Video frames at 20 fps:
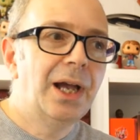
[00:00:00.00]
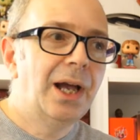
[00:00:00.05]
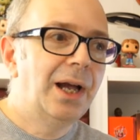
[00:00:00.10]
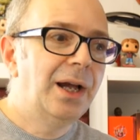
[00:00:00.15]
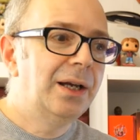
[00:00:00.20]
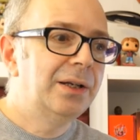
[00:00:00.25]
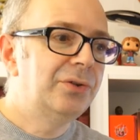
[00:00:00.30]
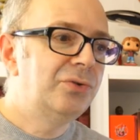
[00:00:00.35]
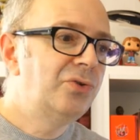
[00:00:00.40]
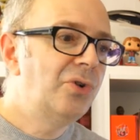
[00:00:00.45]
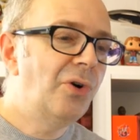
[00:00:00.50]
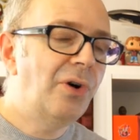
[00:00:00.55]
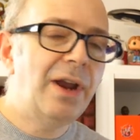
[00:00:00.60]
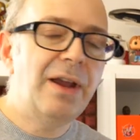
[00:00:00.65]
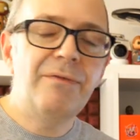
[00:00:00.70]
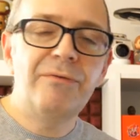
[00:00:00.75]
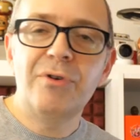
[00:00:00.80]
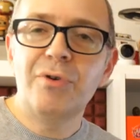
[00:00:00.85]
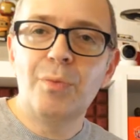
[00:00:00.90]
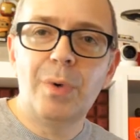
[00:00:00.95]
Uh, not
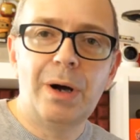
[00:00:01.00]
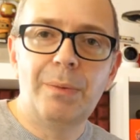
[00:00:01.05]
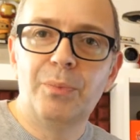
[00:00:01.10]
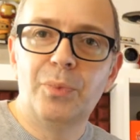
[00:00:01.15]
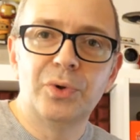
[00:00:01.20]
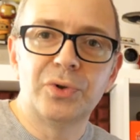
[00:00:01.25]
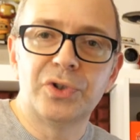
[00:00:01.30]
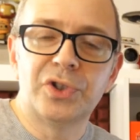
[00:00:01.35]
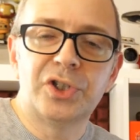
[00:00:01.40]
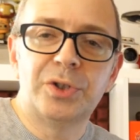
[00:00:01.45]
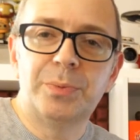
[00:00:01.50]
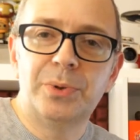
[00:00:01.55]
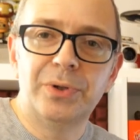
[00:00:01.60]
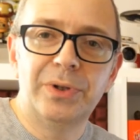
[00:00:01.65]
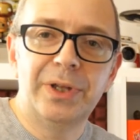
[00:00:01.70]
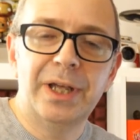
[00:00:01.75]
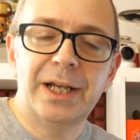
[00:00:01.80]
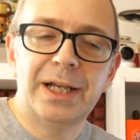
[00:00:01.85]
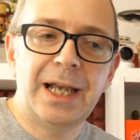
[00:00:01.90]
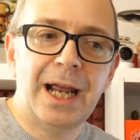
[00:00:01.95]
everyone wants to
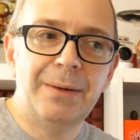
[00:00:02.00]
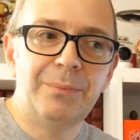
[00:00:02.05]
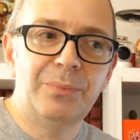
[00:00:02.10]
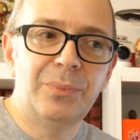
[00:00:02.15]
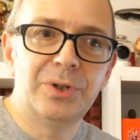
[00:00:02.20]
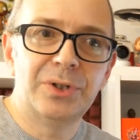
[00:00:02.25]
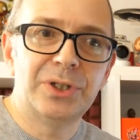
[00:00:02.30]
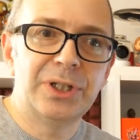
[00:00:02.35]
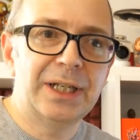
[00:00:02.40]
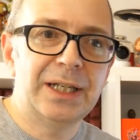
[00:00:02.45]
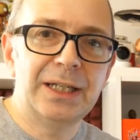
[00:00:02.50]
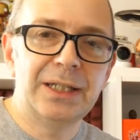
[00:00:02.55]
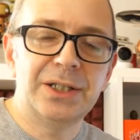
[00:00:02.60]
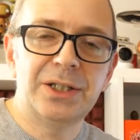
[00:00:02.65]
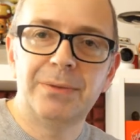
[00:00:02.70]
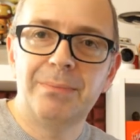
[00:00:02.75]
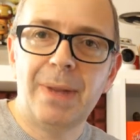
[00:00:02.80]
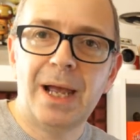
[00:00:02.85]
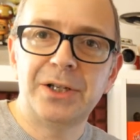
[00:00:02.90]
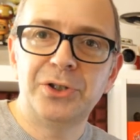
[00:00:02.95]
put their cameras
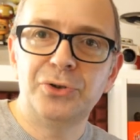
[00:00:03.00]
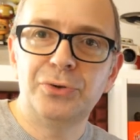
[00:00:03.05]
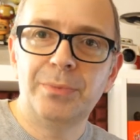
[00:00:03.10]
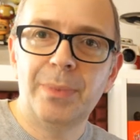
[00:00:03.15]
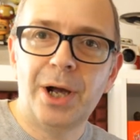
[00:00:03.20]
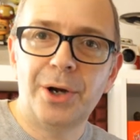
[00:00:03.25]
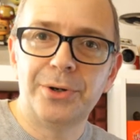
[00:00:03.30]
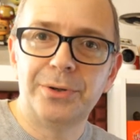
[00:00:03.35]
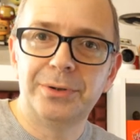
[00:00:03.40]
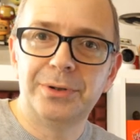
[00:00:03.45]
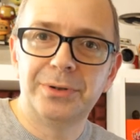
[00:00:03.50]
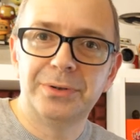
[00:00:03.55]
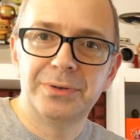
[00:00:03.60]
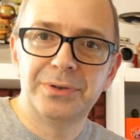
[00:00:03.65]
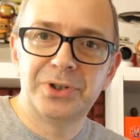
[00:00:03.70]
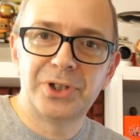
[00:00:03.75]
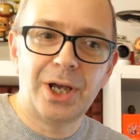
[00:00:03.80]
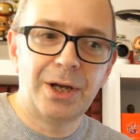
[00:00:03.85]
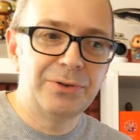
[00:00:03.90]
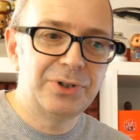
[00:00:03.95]
into manual mode.
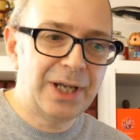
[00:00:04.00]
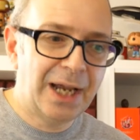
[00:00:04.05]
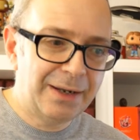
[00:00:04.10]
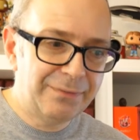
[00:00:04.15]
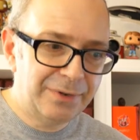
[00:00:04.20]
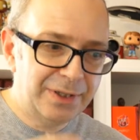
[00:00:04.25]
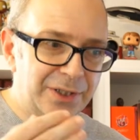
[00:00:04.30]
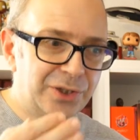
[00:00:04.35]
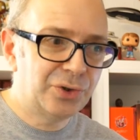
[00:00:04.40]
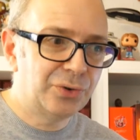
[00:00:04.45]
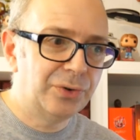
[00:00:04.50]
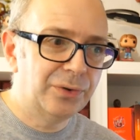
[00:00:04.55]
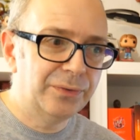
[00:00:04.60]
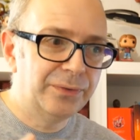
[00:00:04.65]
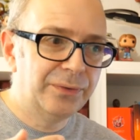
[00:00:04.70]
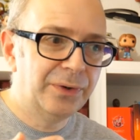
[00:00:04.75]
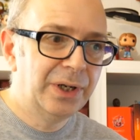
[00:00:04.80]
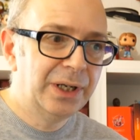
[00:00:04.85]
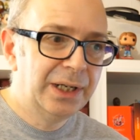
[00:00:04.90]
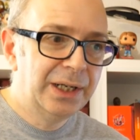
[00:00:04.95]
So to have this sort
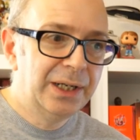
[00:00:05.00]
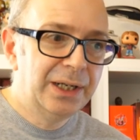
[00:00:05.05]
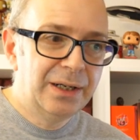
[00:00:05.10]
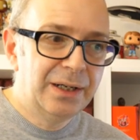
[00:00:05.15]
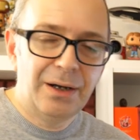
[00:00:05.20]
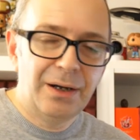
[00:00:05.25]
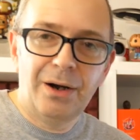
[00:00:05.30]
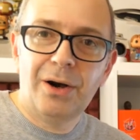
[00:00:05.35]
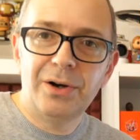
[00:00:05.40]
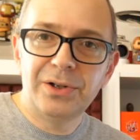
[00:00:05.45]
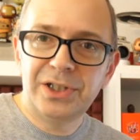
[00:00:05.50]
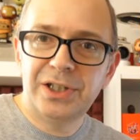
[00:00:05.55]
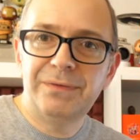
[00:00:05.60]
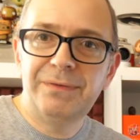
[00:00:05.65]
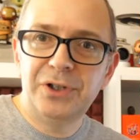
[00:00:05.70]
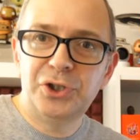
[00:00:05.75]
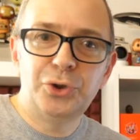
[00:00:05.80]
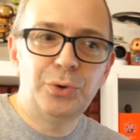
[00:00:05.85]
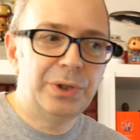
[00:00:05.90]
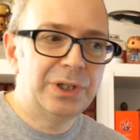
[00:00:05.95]
of
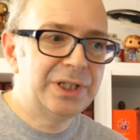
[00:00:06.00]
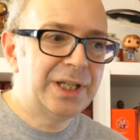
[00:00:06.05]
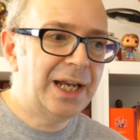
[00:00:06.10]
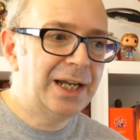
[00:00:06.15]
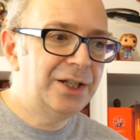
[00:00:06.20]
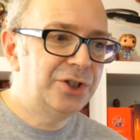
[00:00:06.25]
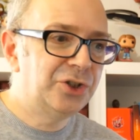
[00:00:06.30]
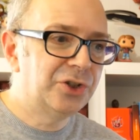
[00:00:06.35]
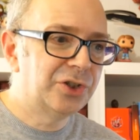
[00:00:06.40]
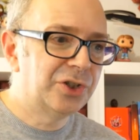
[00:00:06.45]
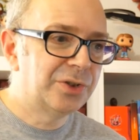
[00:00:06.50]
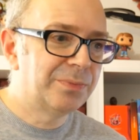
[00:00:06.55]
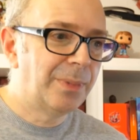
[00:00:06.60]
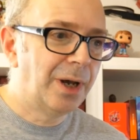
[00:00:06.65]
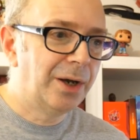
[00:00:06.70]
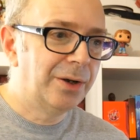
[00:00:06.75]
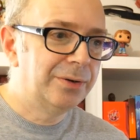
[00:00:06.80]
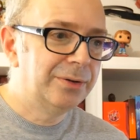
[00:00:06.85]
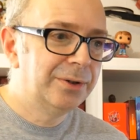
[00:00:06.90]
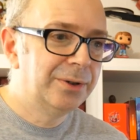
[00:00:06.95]
artificial intelligence
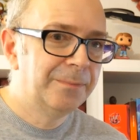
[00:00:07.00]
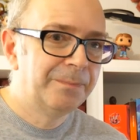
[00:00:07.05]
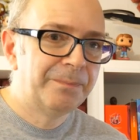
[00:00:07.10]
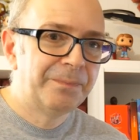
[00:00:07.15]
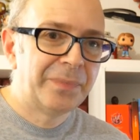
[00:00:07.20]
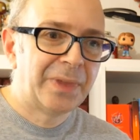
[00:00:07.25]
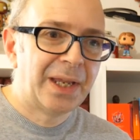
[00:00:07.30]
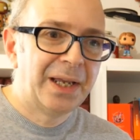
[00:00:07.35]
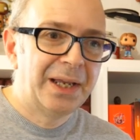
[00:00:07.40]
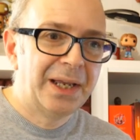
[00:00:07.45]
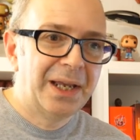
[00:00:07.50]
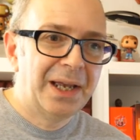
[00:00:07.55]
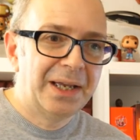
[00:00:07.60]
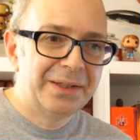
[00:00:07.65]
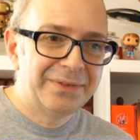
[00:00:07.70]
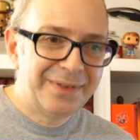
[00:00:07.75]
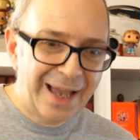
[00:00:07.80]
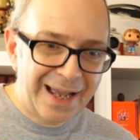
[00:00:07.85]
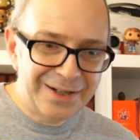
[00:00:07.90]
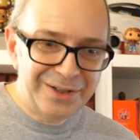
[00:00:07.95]
mode
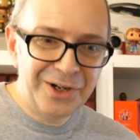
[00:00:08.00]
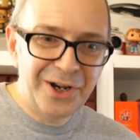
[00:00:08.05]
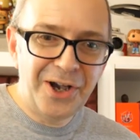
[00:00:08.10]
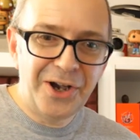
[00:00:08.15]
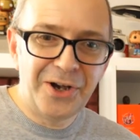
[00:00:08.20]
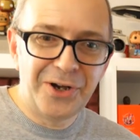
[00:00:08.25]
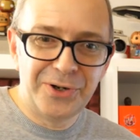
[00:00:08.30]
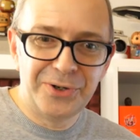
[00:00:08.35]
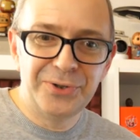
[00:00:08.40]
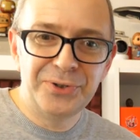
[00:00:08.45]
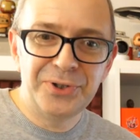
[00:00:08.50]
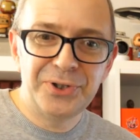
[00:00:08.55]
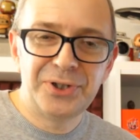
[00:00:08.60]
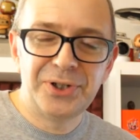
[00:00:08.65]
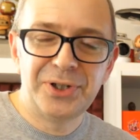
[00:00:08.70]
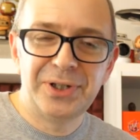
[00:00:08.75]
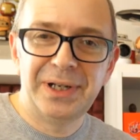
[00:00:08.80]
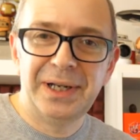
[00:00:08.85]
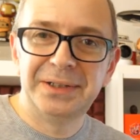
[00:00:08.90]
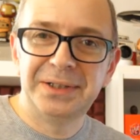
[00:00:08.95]
that
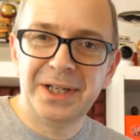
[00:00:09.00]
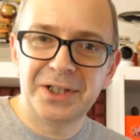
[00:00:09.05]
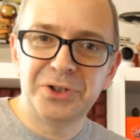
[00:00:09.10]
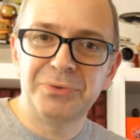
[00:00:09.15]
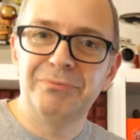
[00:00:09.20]
learns and doesn't